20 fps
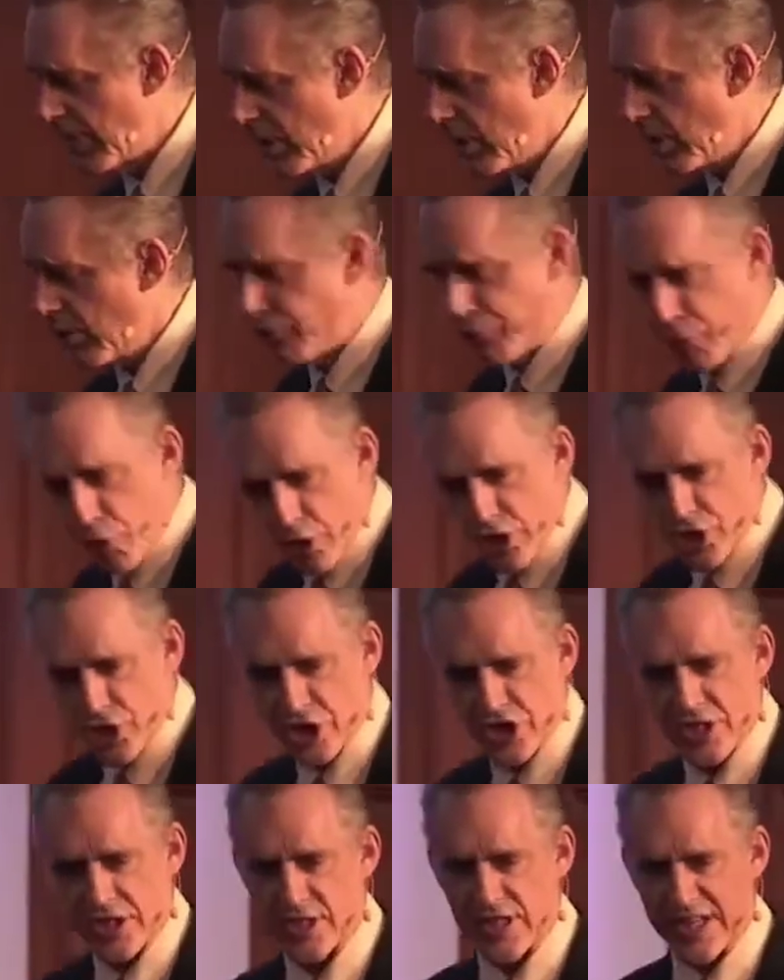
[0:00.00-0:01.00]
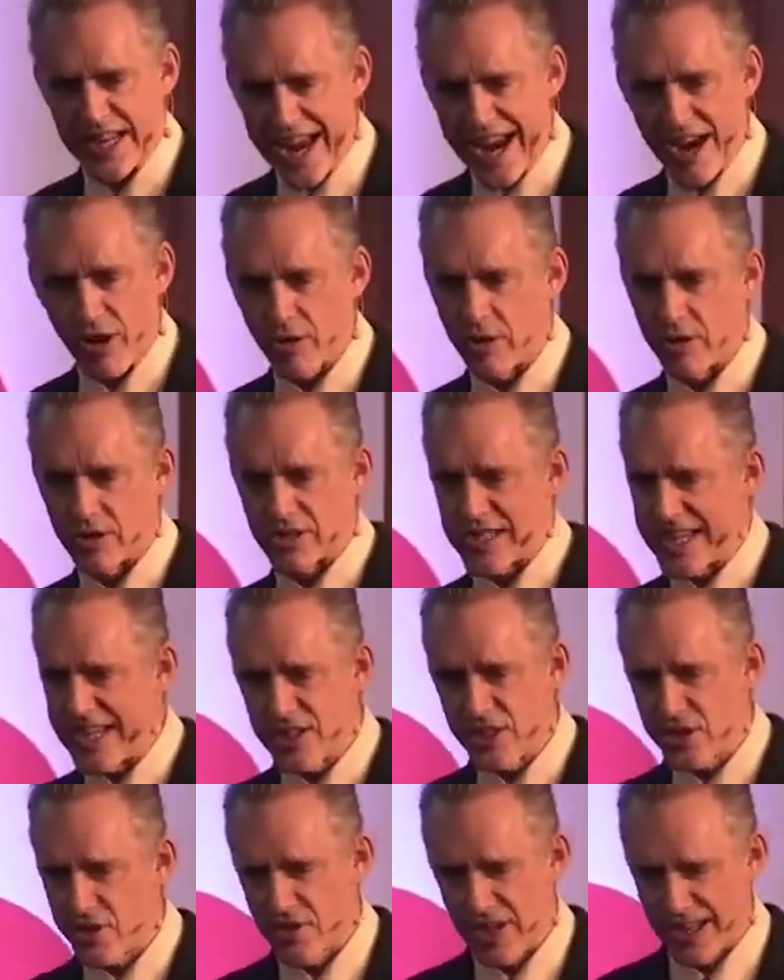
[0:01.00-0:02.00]
foolishness and errors.
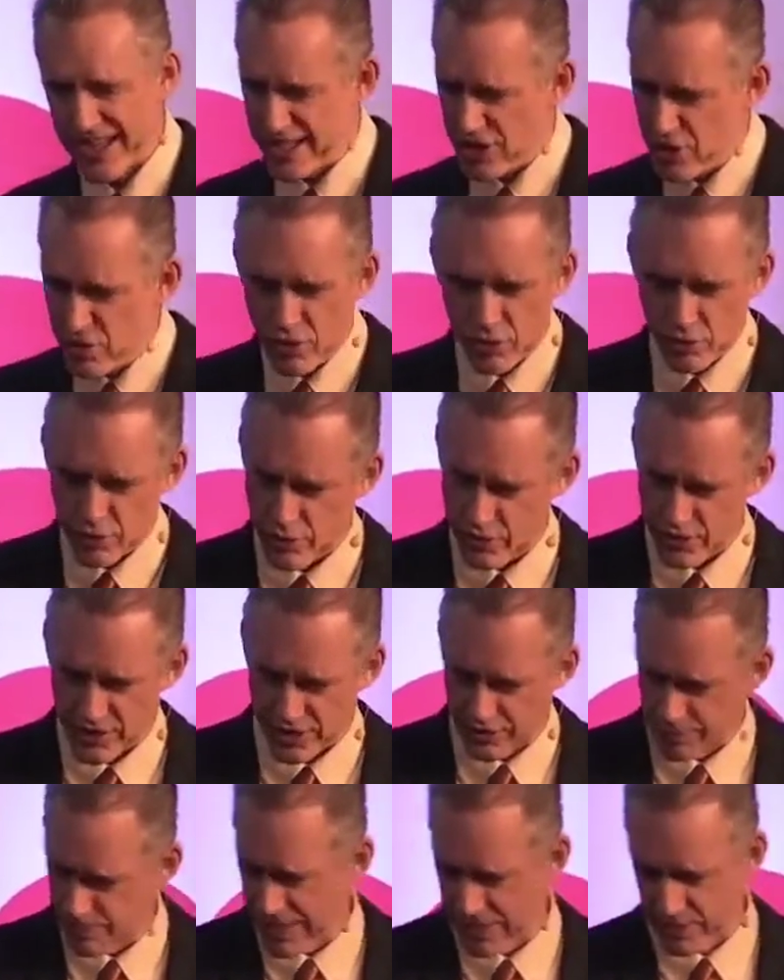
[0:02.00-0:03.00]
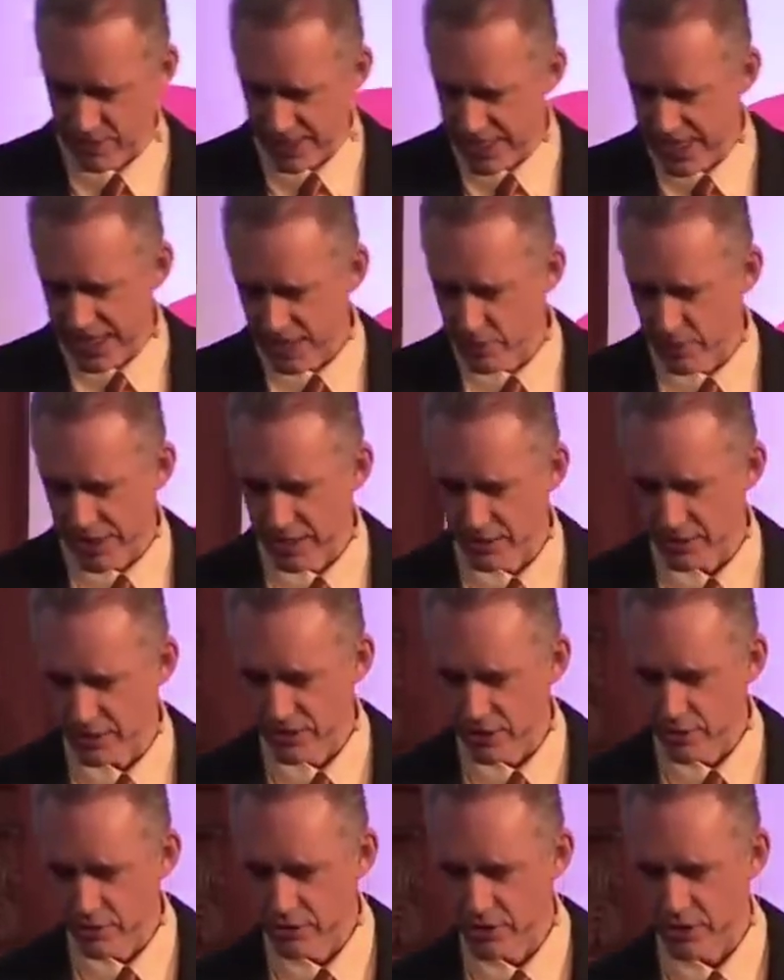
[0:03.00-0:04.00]
Like, you know yourself better than anyone else
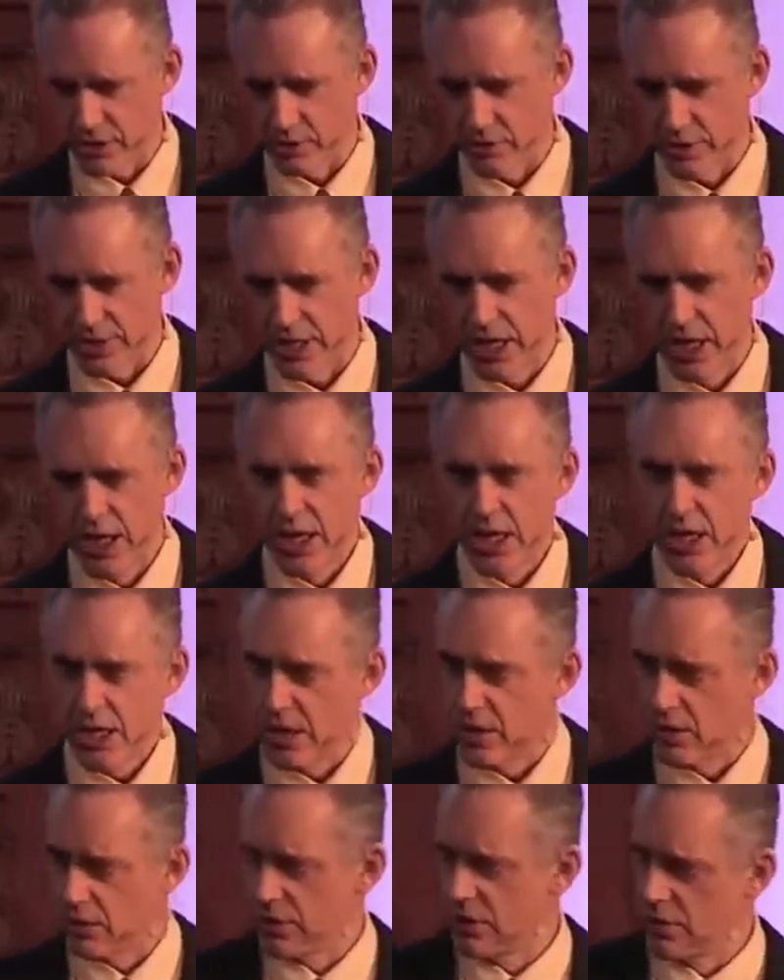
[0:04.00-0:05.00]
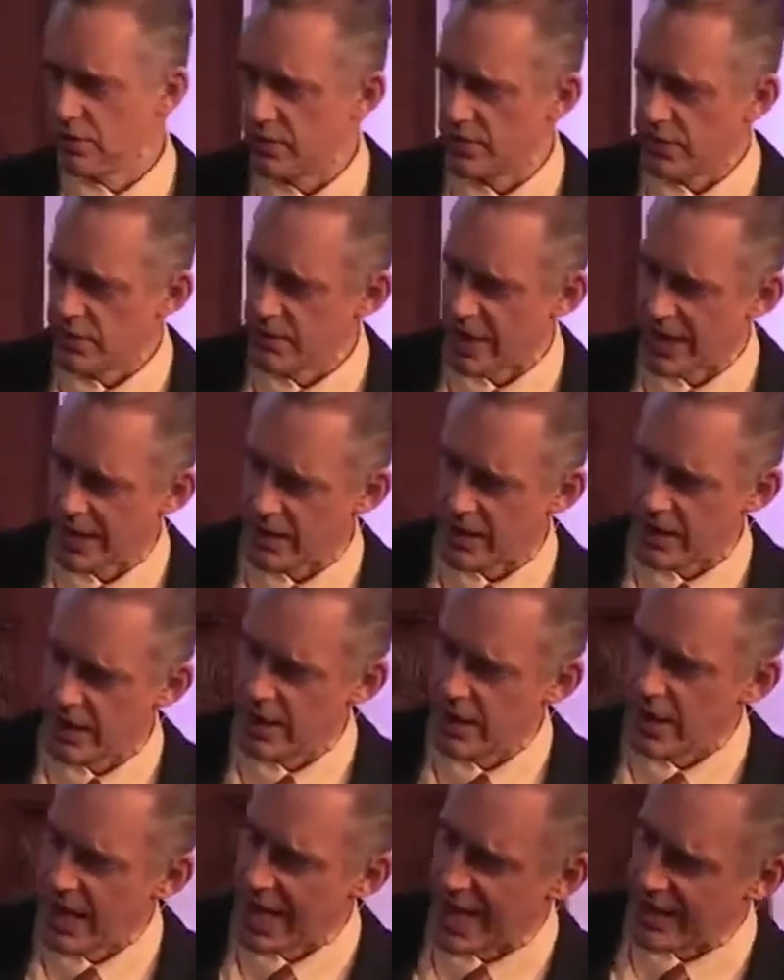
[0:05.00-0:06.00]
knows you, and you know you might
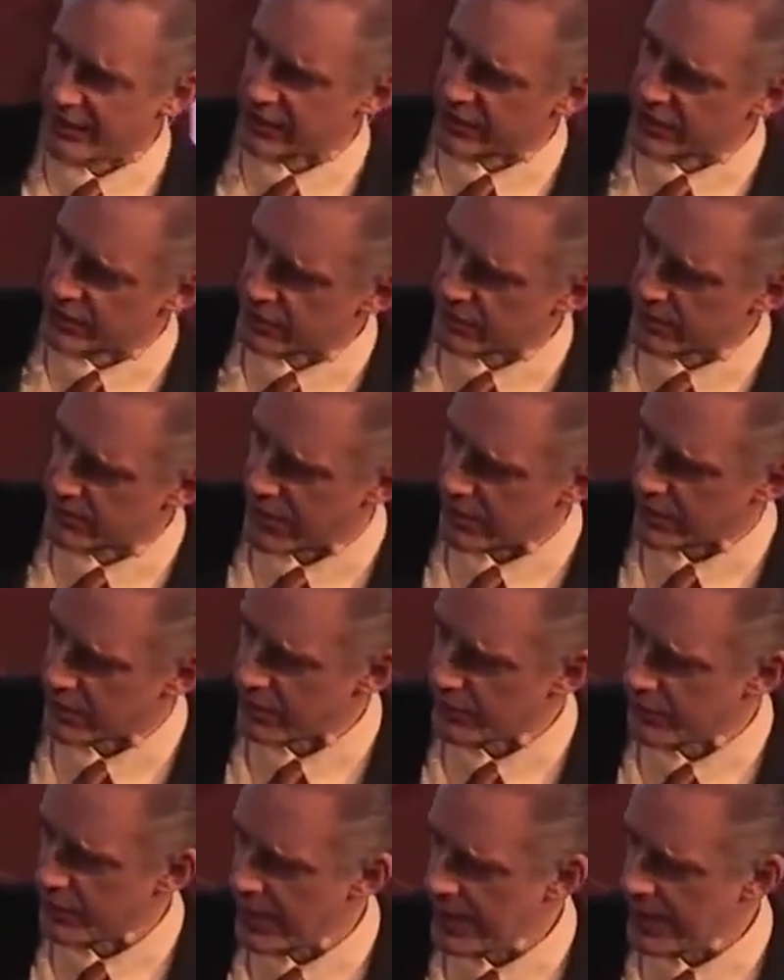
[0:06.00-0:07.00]
have a certain amount of